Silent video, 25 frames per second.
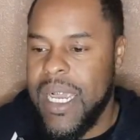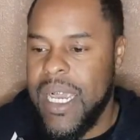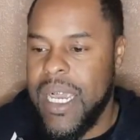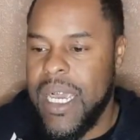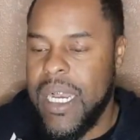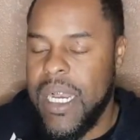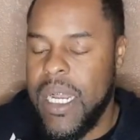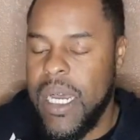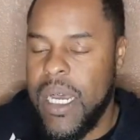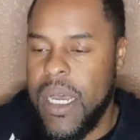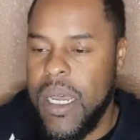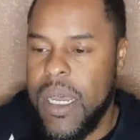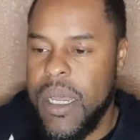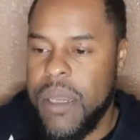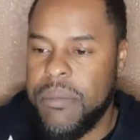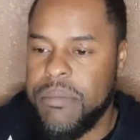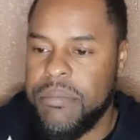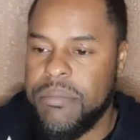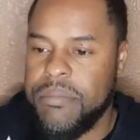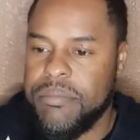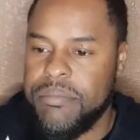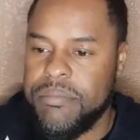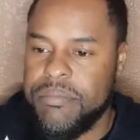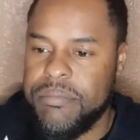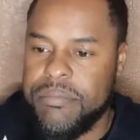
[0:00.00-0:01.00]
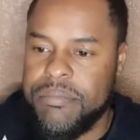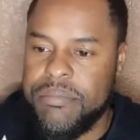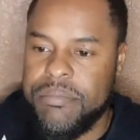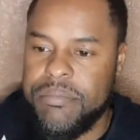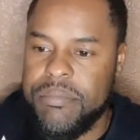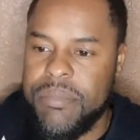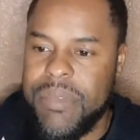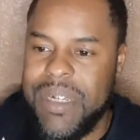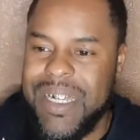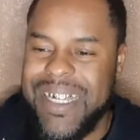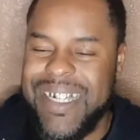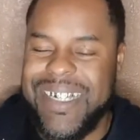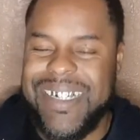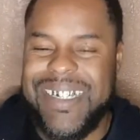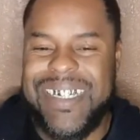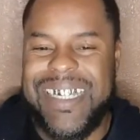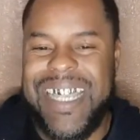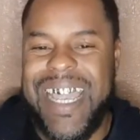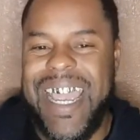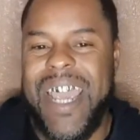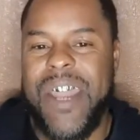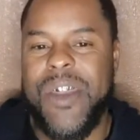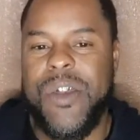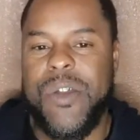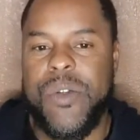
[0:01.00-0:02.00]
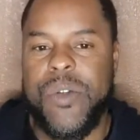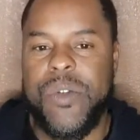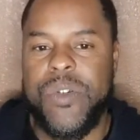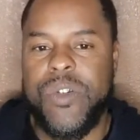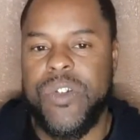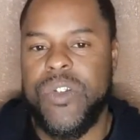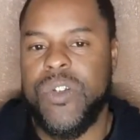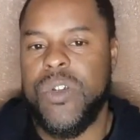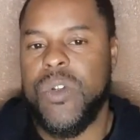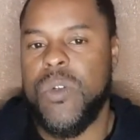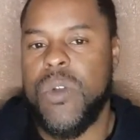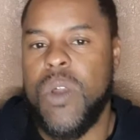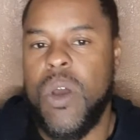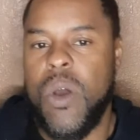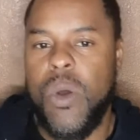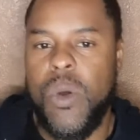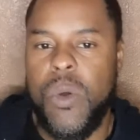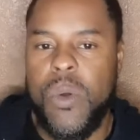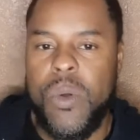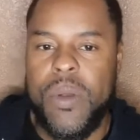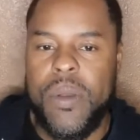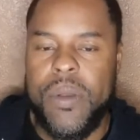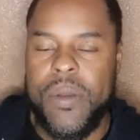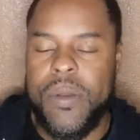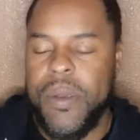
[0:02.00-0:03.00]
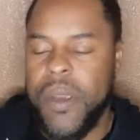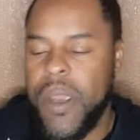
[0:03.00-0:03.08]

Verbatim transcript: and um his standards, you know,